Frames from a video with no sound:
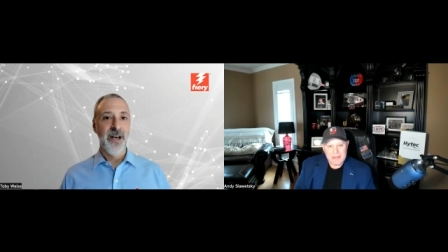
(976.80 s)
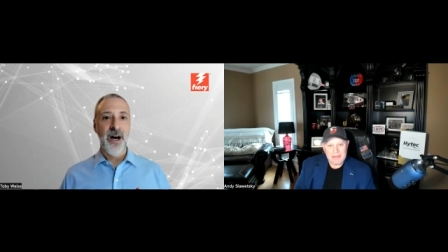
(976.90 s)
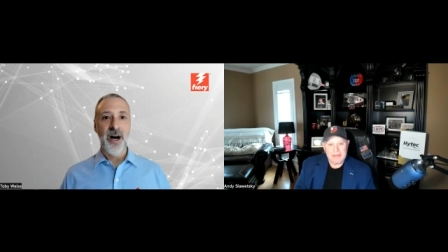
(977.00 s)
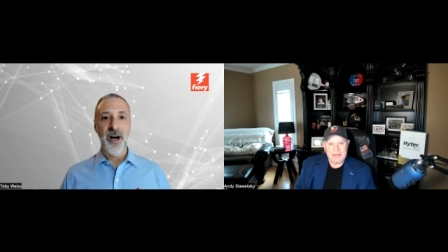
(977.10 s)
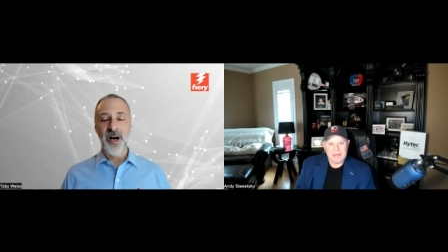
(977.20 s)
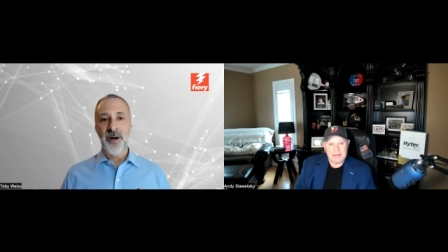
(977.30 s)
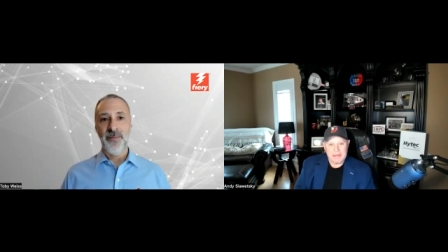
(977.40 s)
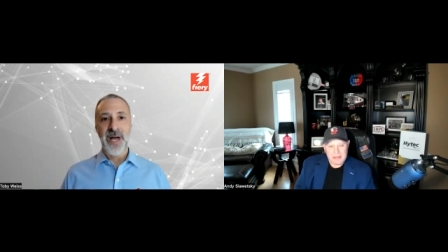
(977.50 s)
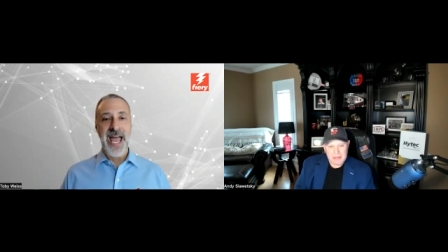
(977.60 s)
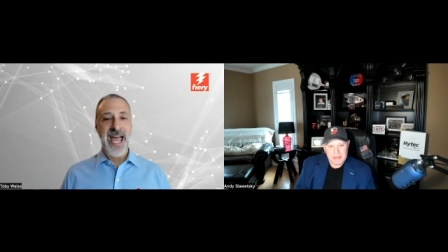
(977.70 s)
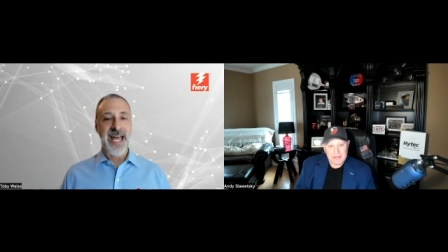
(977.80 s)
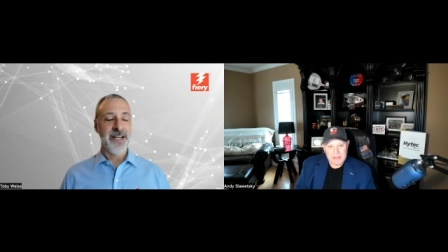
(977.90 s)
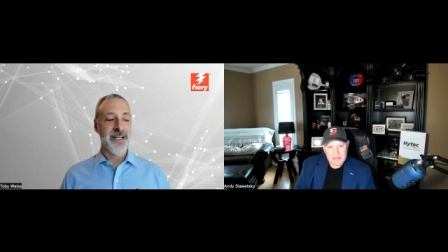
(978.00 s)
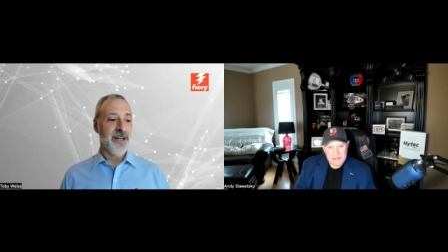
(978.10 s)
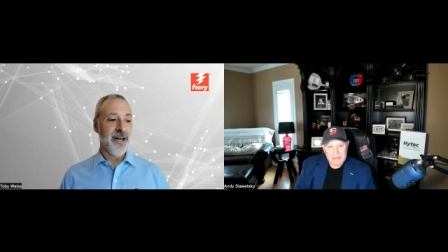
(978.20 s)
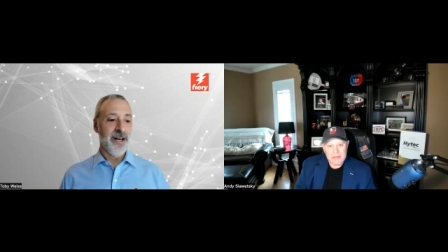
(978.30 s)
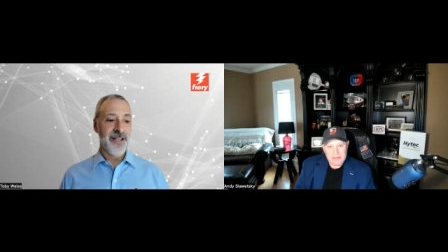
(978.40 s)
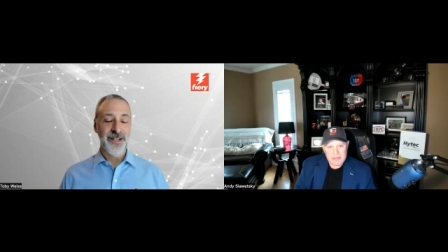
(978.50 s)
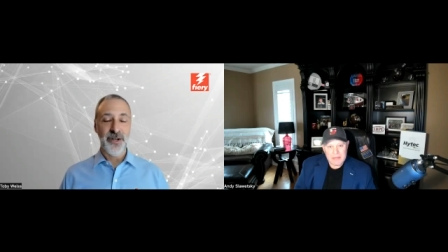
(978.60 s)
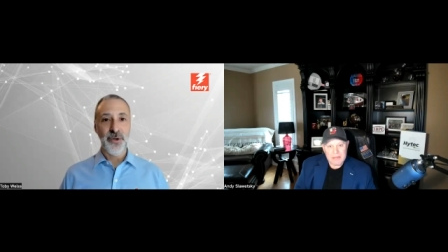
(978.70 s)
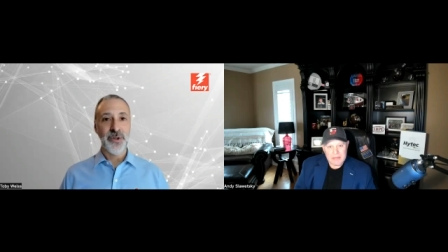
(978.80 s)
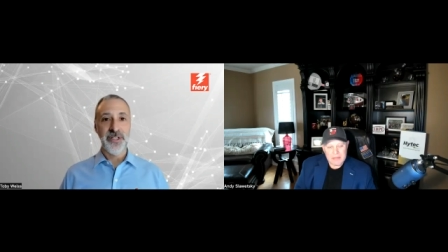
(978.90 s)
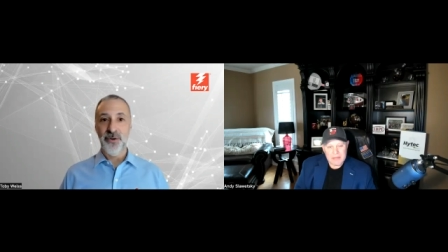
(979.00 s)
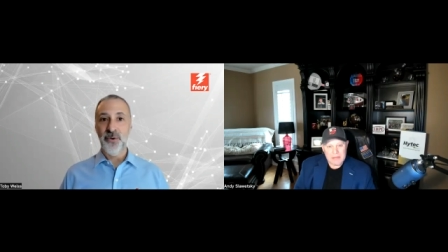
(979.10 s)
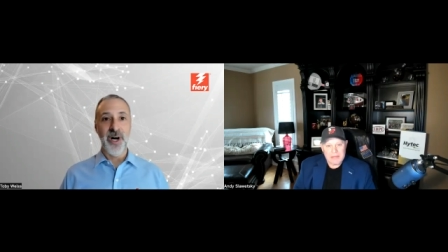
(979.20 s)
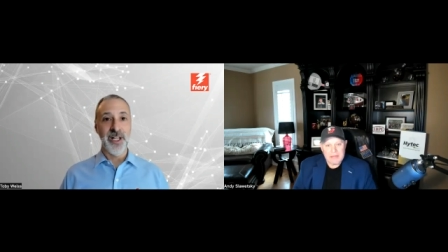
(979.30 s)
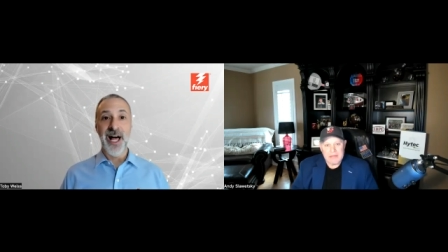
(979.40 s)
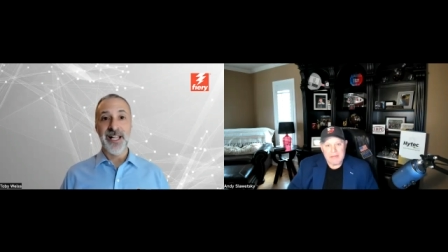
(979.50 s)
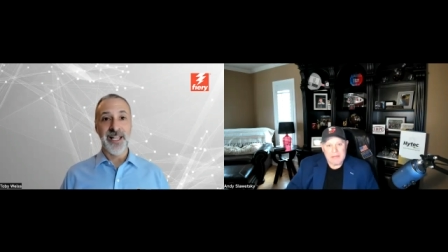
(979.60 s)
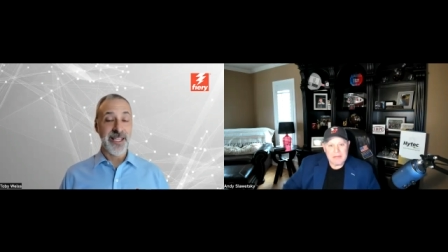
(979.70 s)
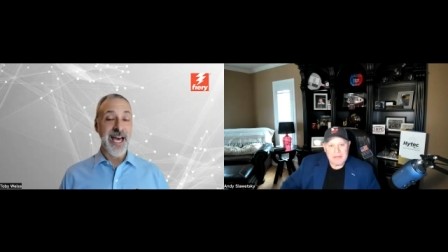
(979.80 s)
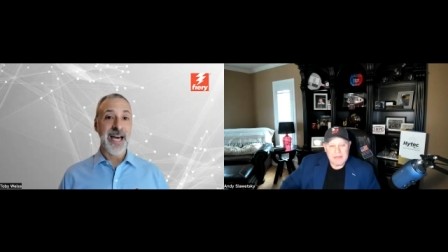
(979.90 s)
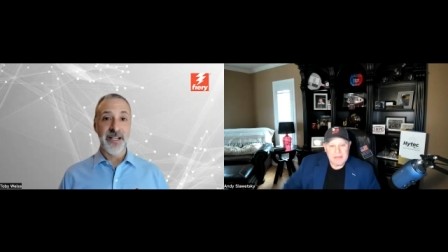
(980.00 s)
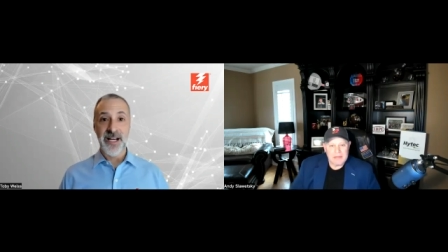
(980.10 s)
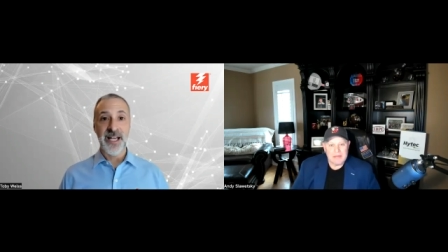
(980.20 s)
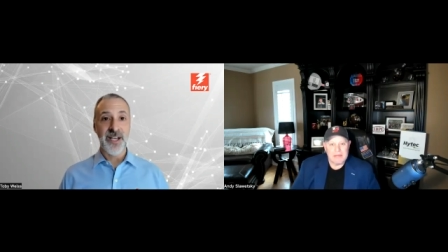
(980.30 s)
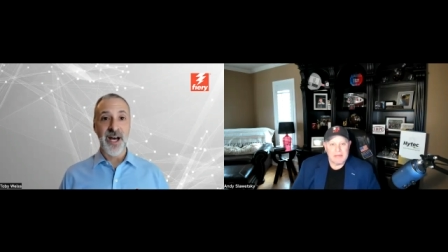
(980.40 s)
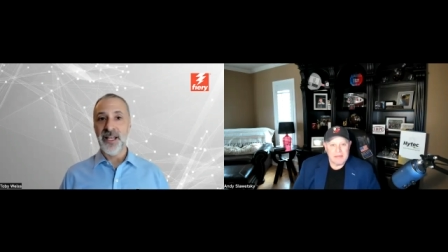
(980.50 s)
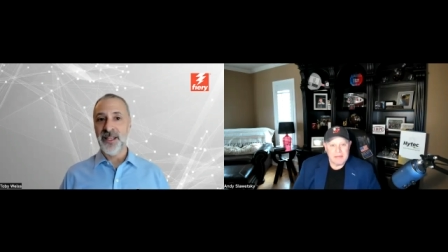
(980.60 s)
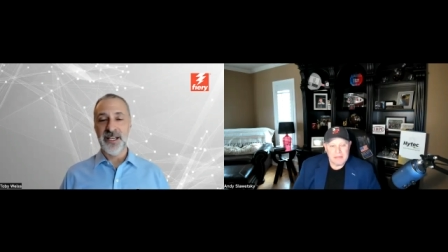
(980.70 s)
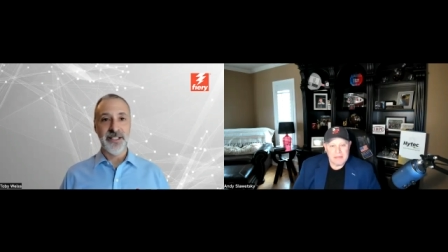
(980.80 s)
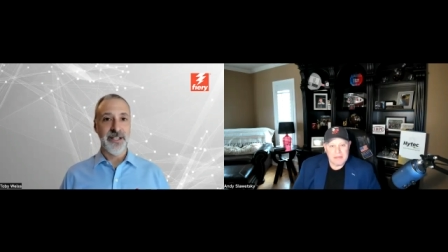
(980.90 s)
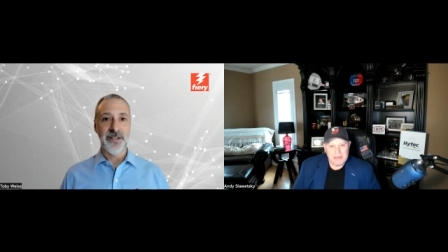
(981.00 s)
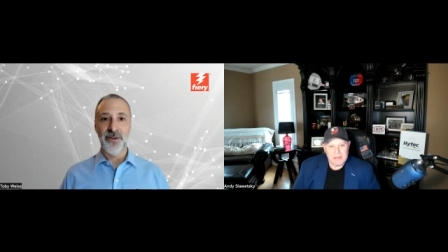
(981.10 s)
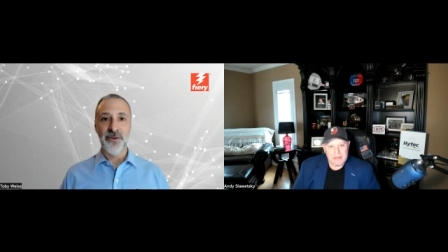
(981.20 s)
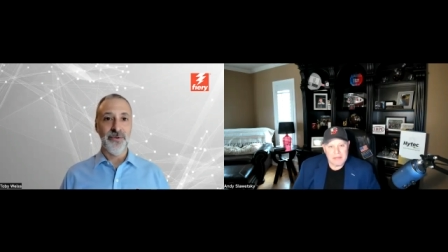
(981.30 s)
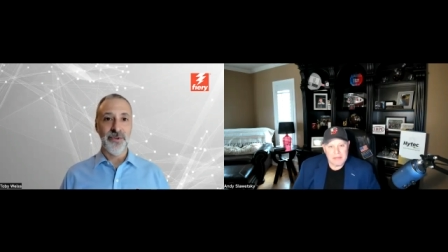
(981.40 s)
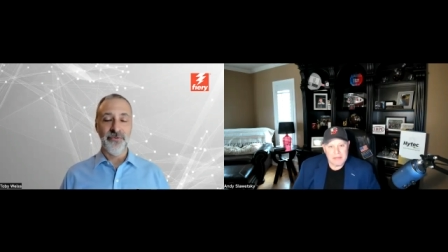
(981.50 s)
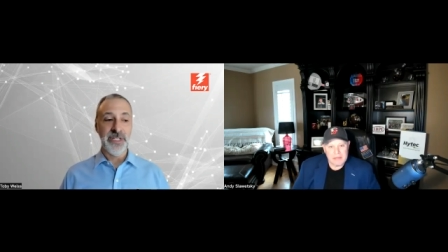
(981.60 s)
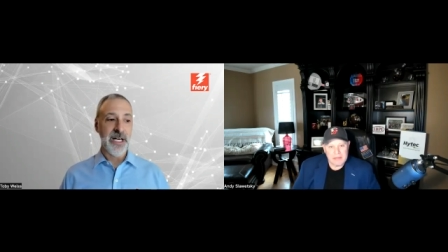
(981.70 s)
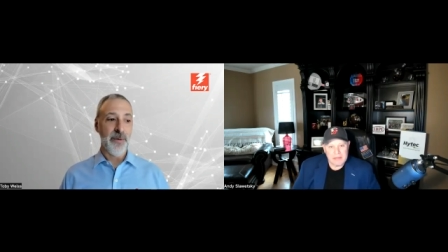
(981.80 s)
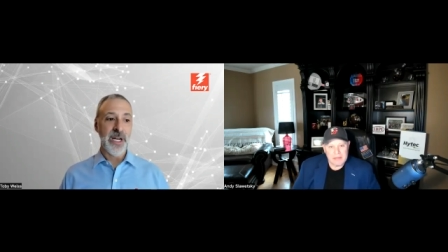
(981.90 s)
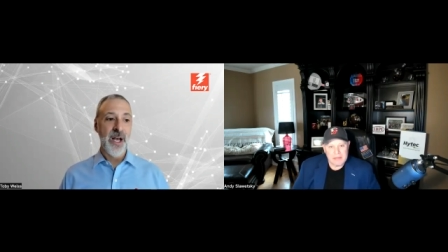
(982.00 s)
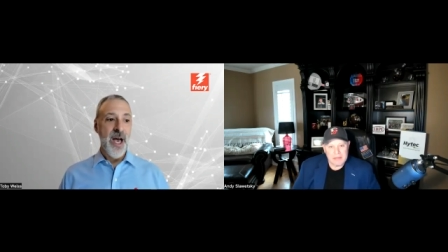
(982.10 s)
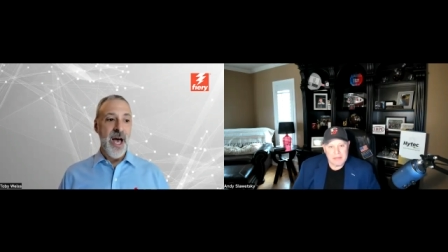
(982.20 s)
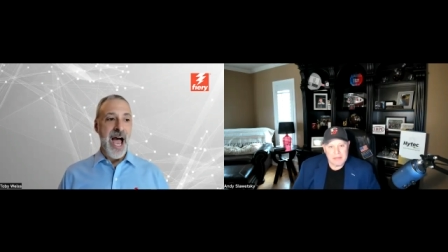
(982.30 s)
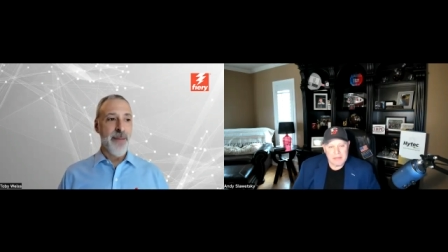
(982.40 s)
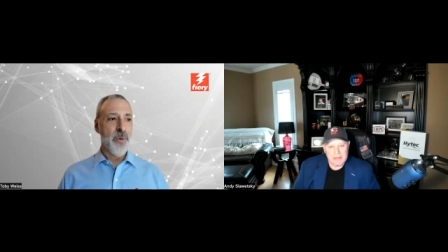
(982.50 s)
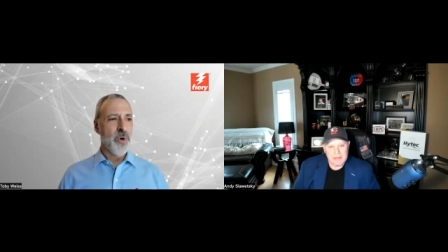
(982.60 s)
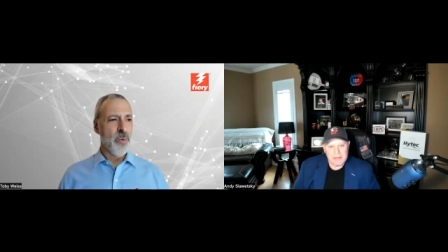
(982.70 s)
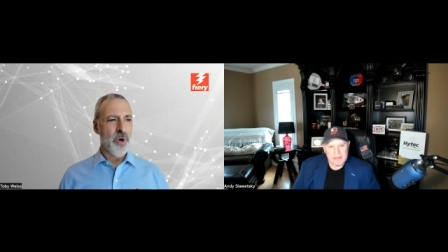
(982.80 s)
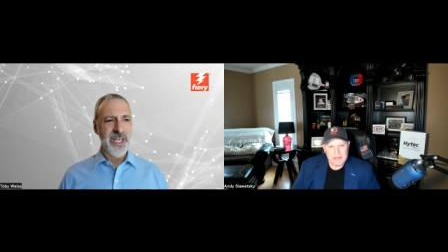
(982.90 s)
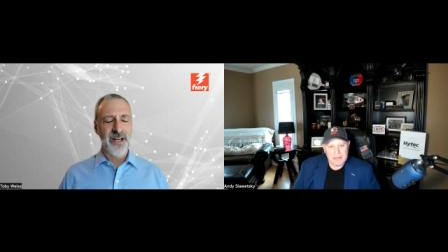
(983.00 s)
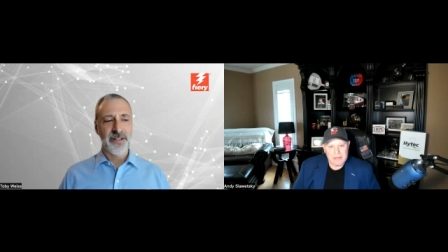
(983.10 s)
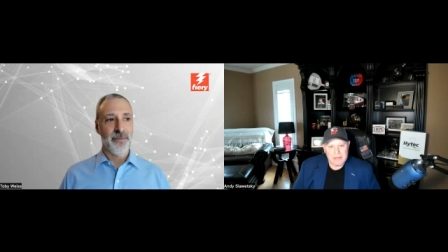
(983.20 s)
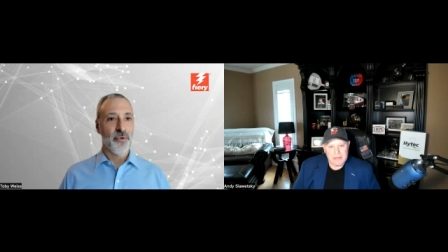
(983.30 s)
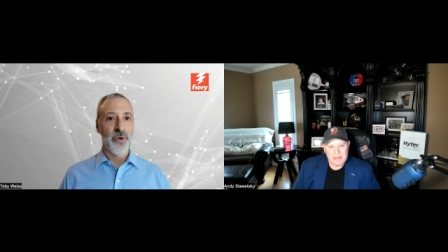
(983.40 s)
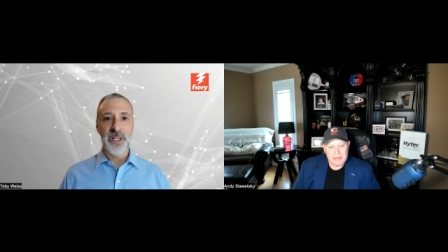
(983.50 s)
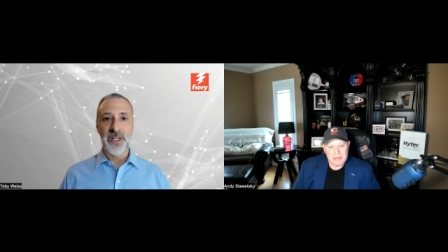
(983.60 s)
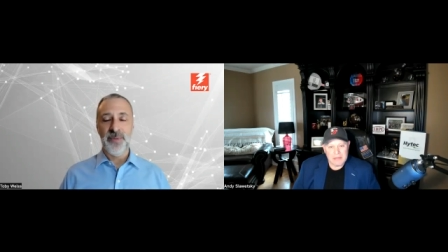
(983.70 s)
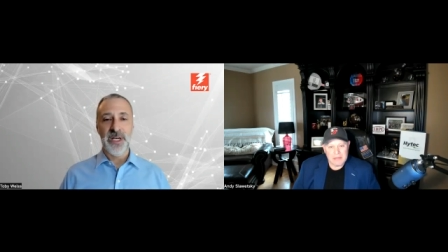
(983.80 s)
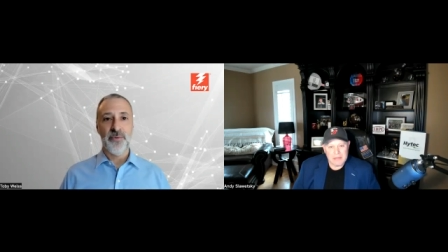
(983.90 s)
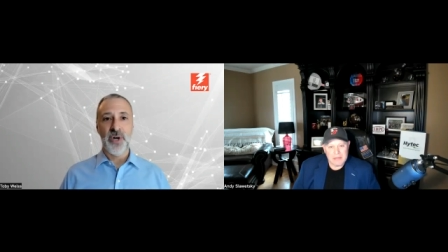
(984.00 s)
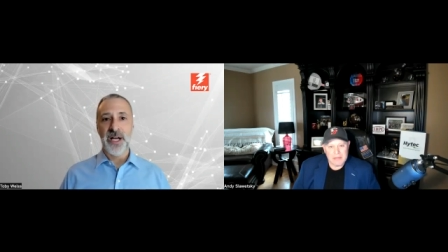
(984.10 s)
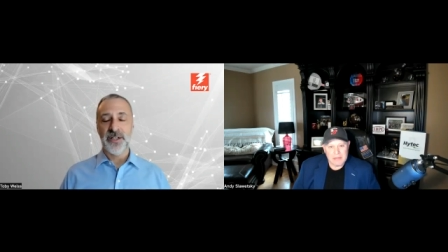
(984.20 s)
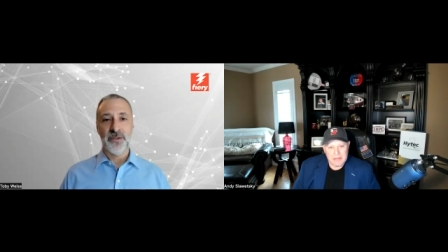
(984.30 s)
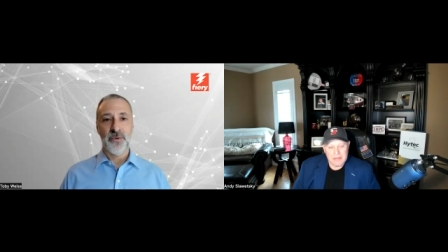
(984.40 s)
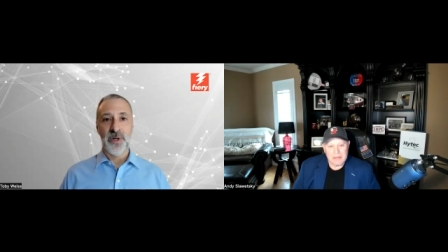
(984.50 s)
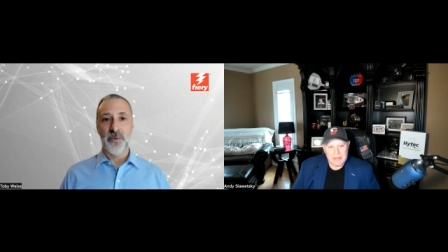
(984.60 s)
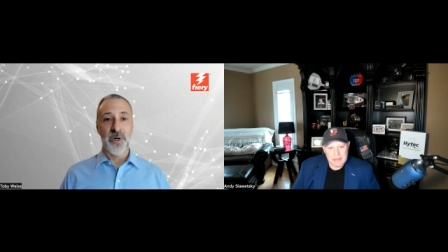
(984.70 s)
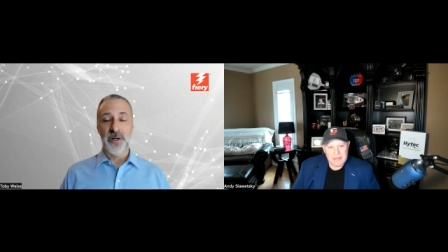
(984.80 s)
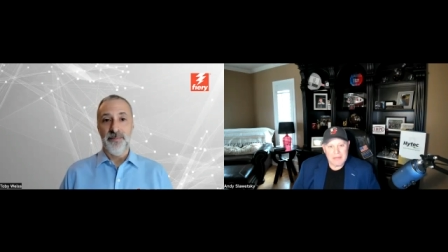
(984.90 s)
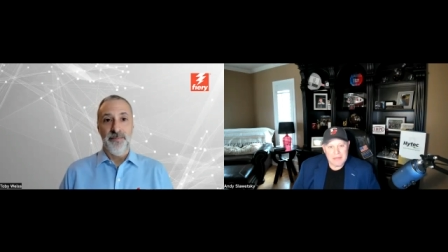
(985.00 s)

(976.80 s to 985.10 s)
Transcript: You know, you can do a lot like that and tie things into retail. But I mean, we're working on some really big projects where,